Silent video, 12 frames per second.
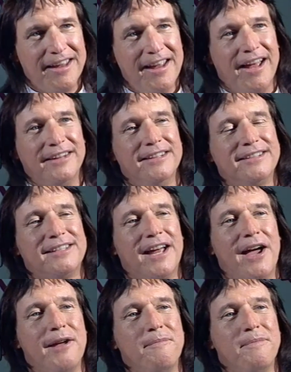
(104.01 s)
And this
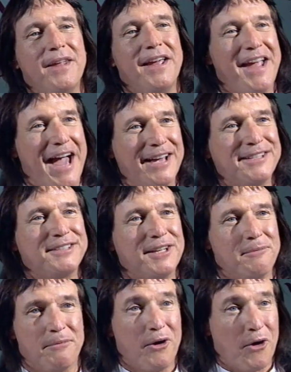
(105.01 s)
time he asks
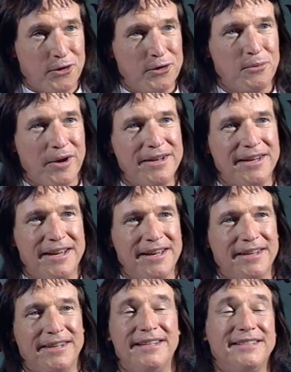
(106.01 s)
them, "Are you ready?"
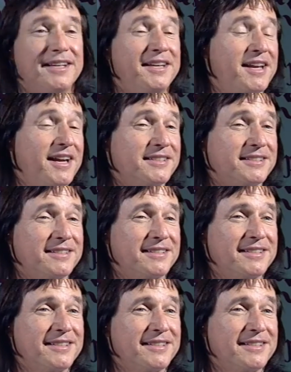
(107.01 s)
And they say, "Yes."